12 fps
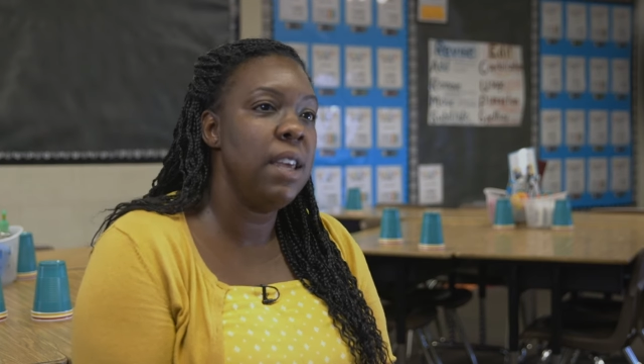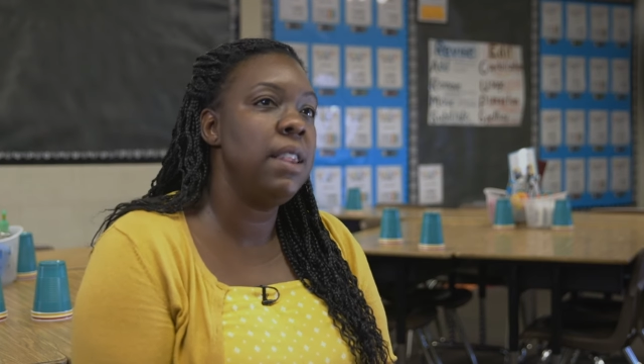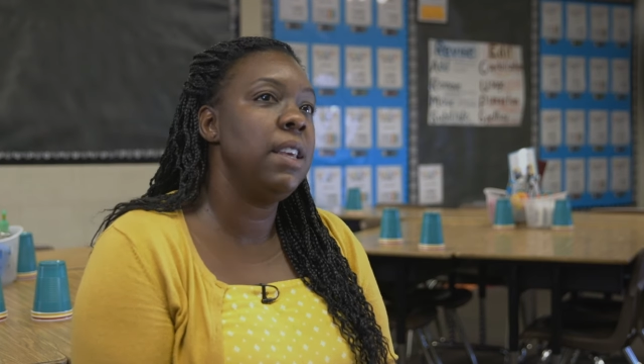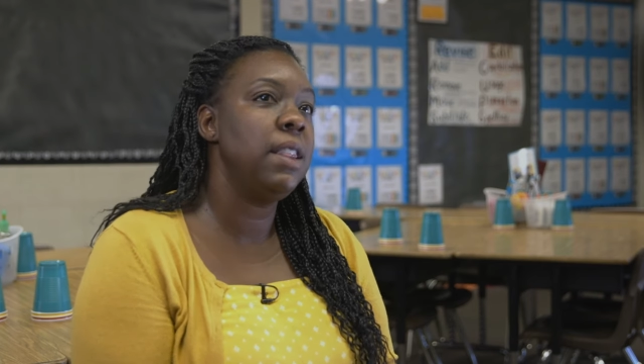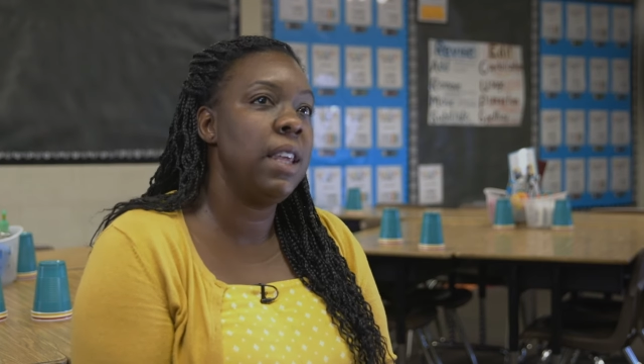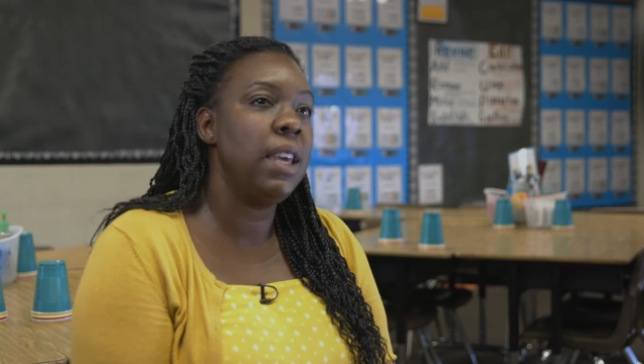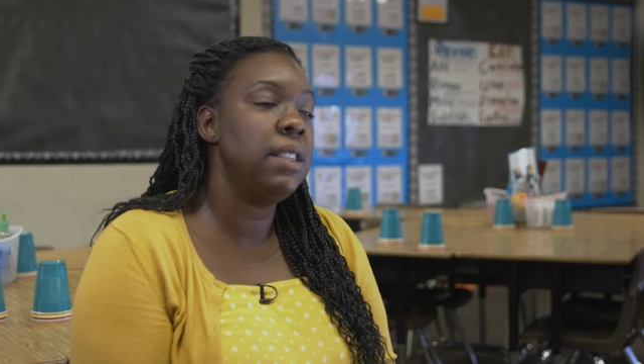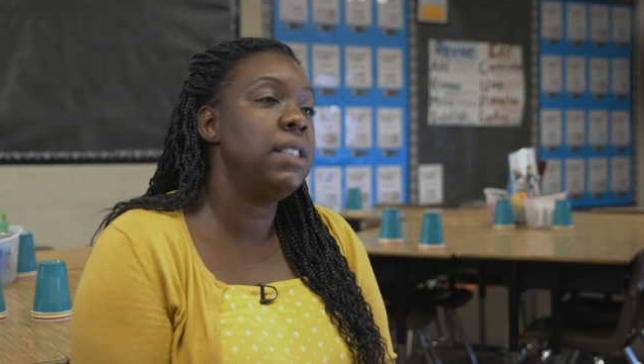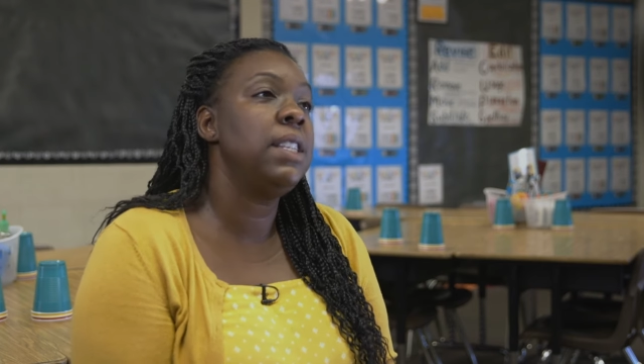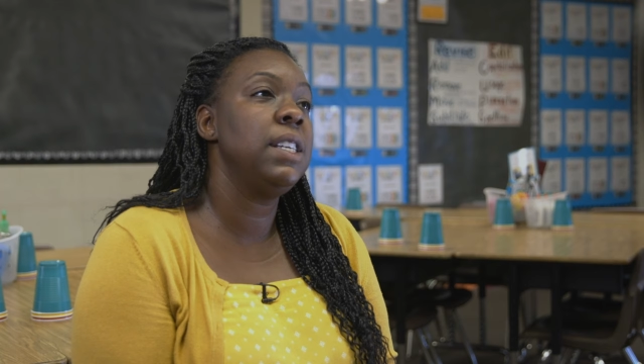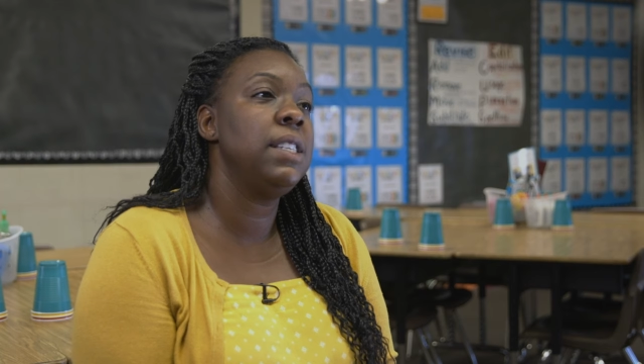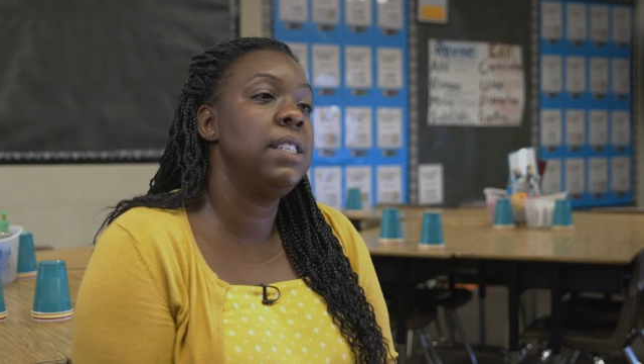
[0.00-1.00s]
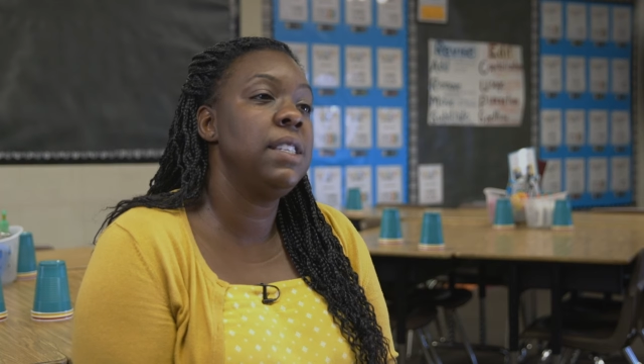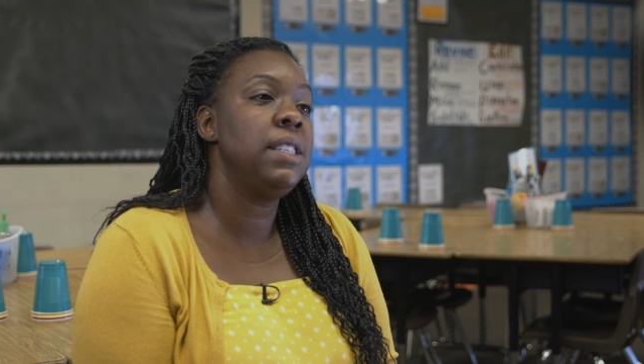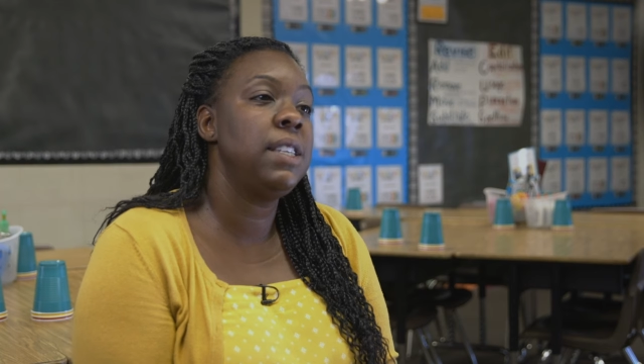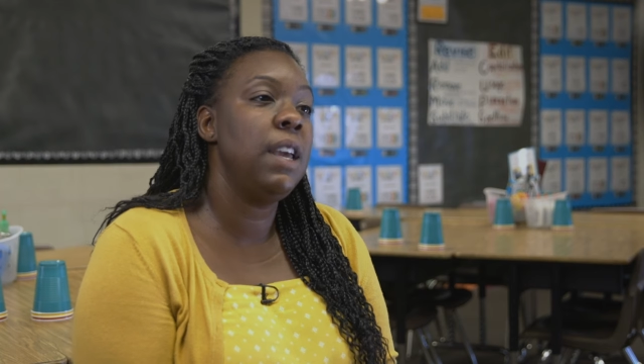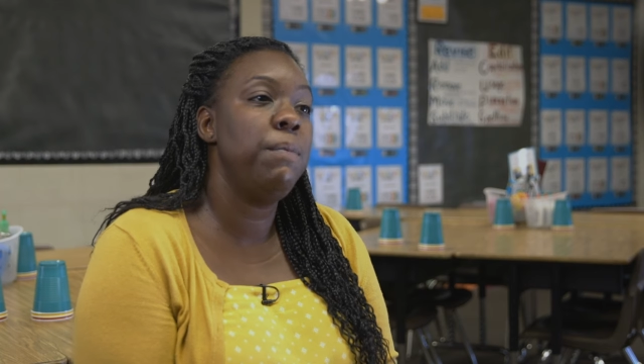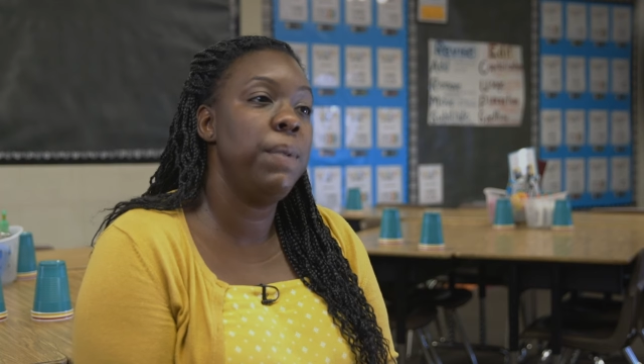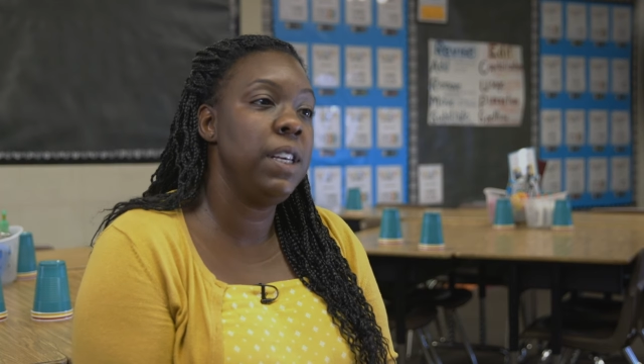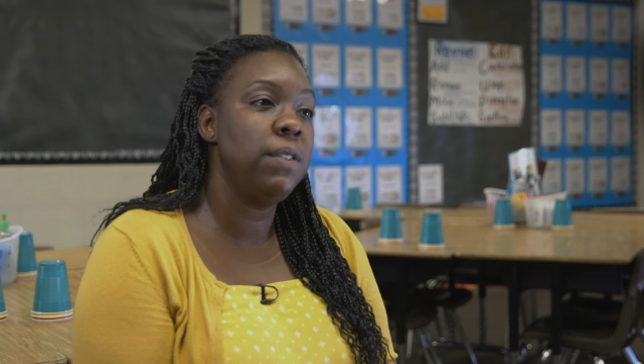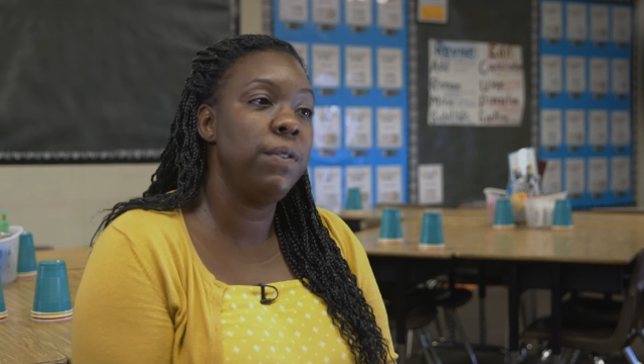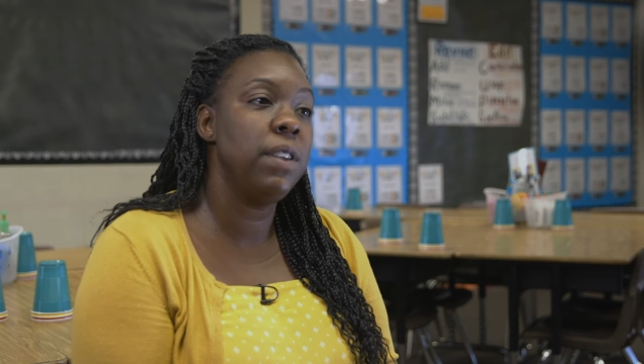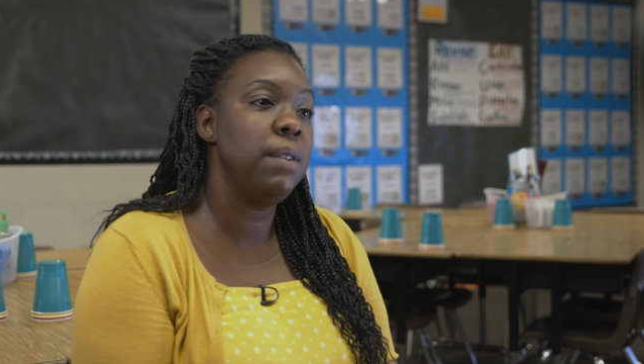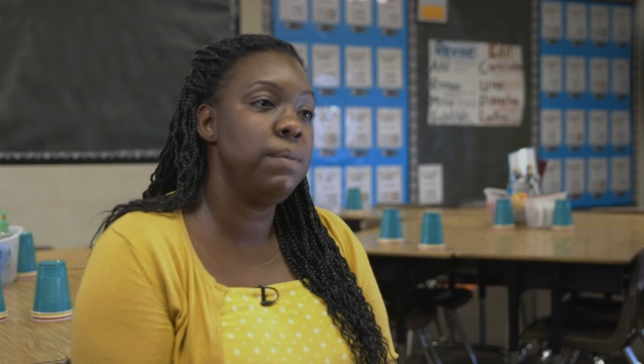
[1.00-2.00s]
and that this is a safe place
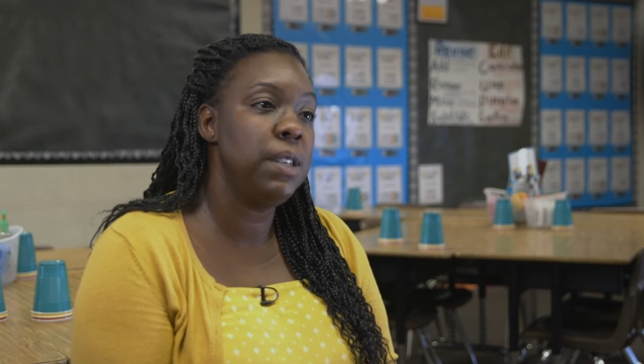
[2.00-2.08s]
for them